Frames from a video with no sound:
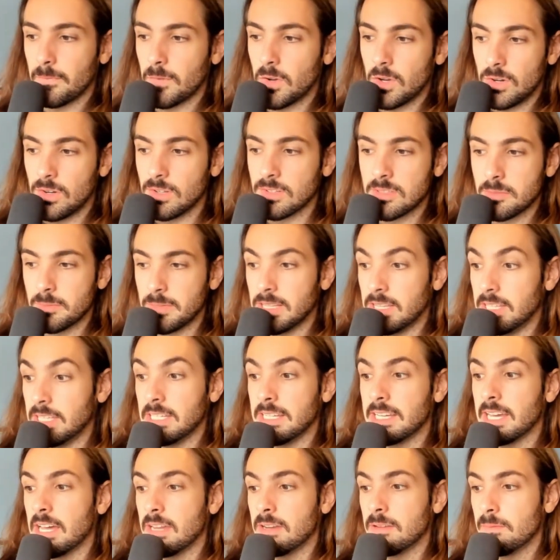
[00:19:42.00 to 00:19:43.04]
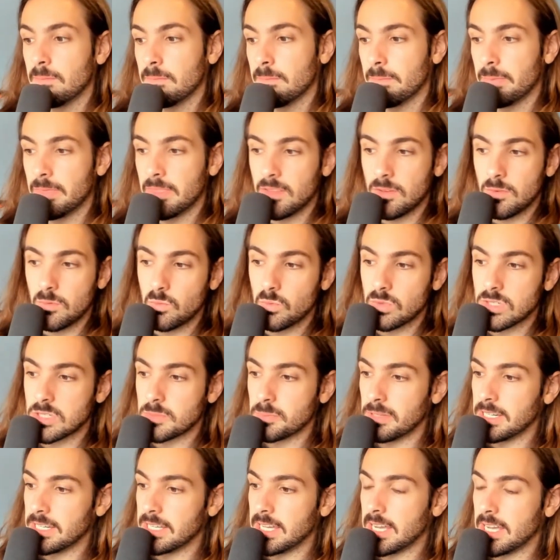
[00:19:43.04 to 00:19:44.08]
ultimately, again, we're
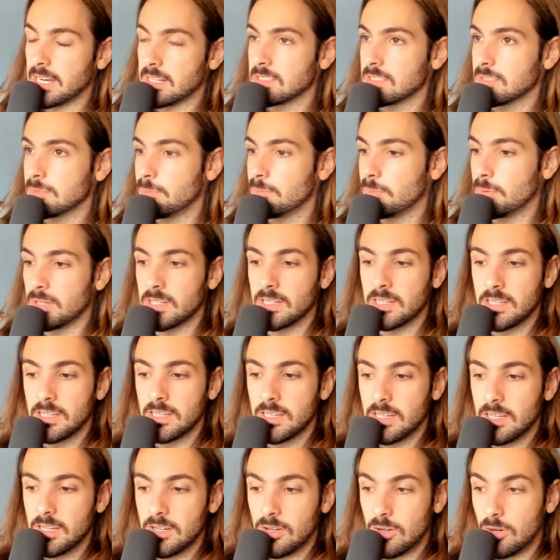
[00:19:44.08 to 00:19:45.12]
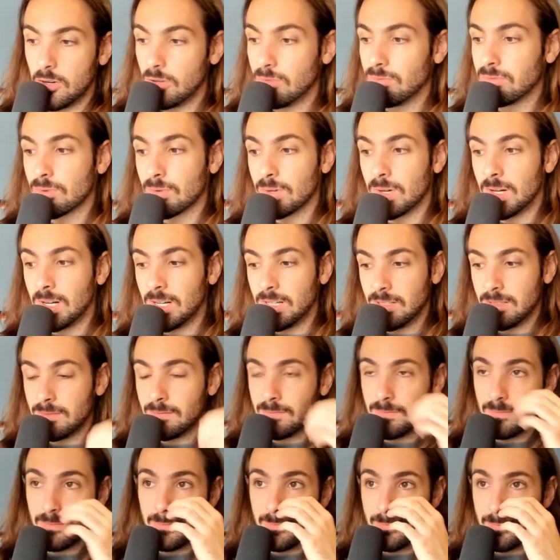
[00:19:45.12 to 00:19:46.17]
splitting hairs. But overall,
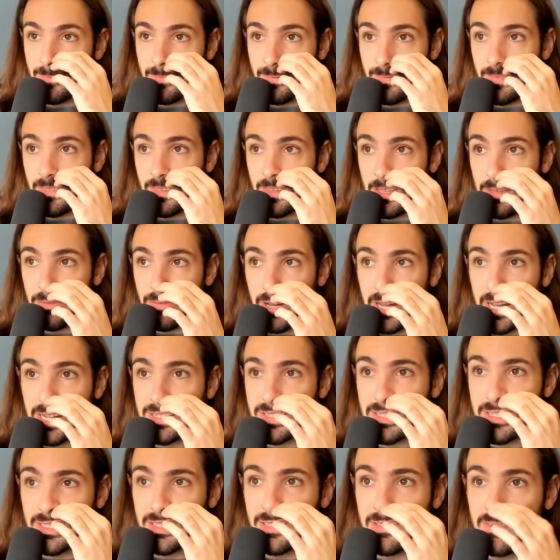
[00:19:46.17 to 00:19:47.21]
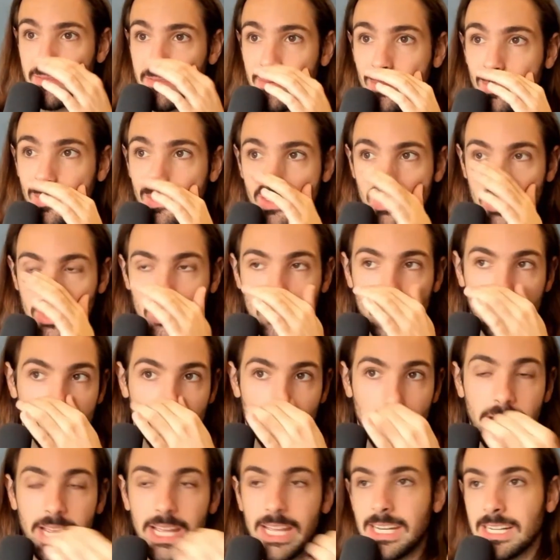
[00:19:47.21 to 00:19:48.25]
if I had to
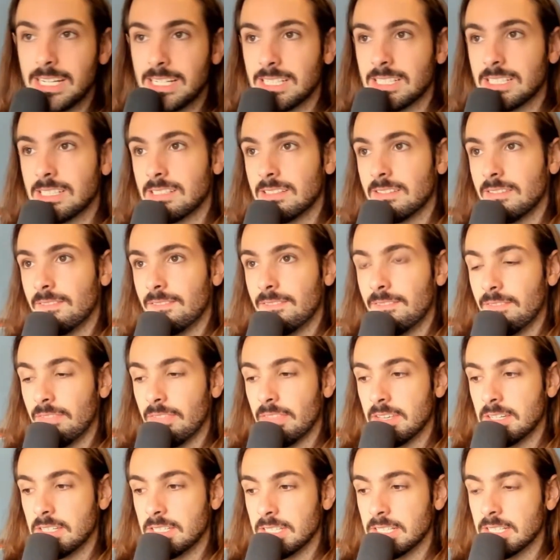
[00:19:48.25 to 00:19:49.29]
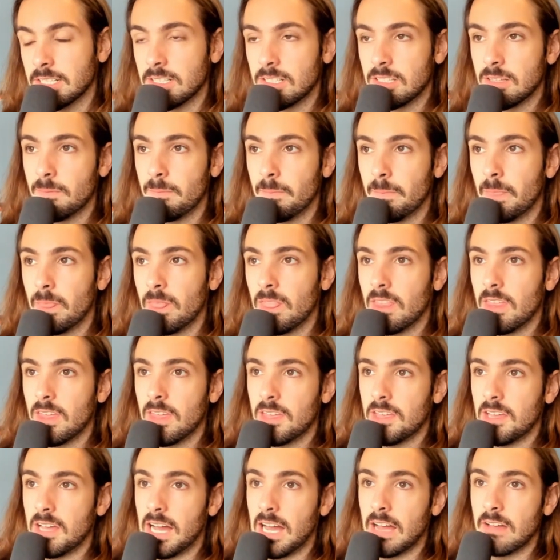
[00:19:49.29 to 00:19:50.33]
grade the deal,
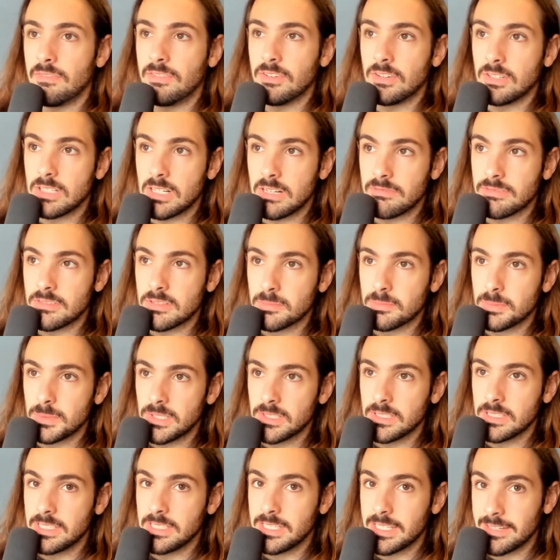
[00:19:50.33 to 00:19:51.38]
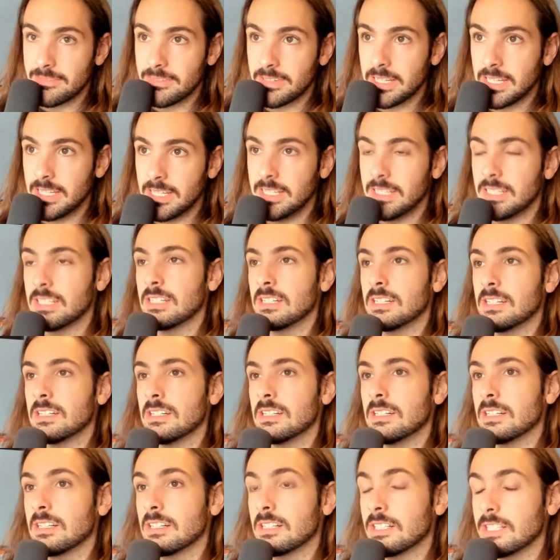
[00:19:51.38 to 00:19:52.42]
I feel comfortable giving
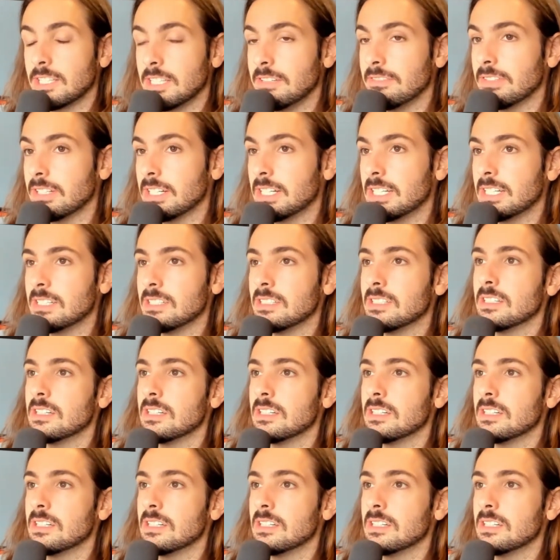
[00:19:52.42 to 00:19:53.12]
Cleveland,